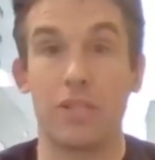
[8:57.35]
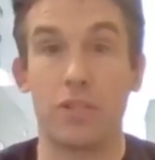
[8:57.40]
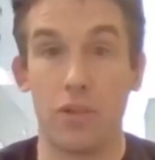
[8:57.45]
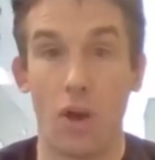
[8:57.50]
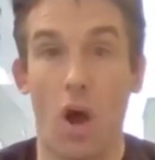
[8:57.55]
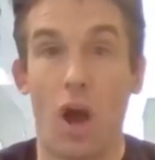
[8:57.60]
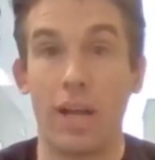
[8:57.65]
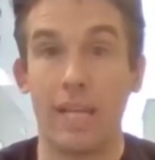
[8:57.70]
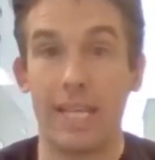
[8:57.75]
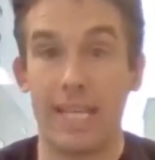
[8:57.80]

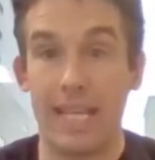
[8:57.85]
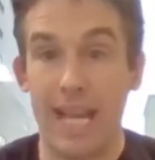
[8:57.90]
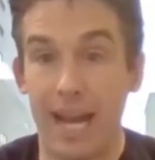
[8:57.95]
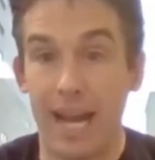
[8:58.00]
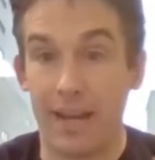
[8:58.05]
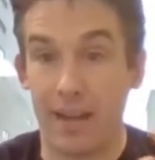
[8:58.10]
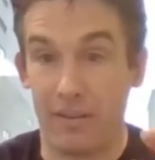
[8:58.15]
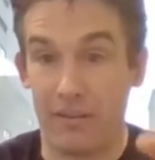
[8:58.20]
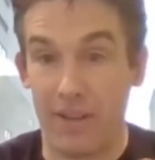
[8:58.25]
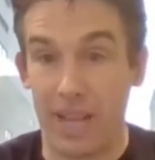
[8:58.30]
not yet
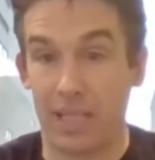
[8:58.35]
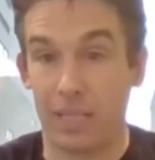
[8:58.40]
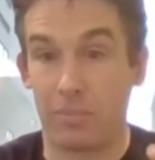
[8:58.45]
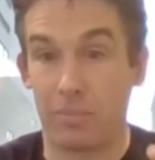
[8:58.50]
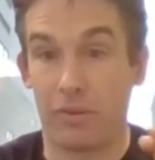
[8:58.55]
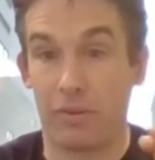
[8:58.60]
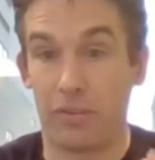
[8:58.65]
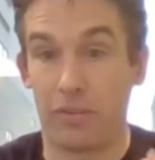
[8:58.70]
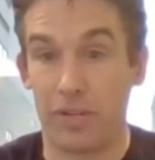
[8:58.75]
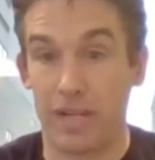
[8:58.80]

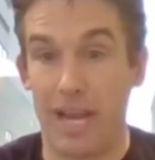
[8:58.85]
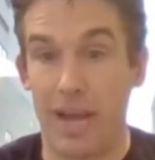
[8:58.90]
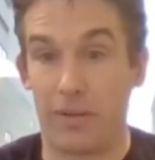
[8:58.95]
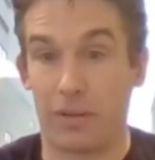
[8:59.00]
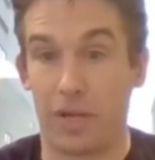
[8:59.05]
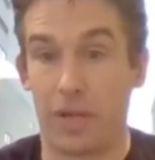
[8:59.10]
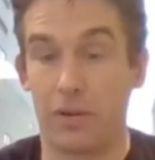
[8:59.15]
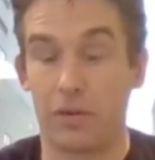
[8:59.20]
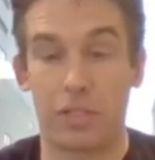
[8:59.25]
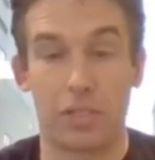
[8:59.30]
available for download.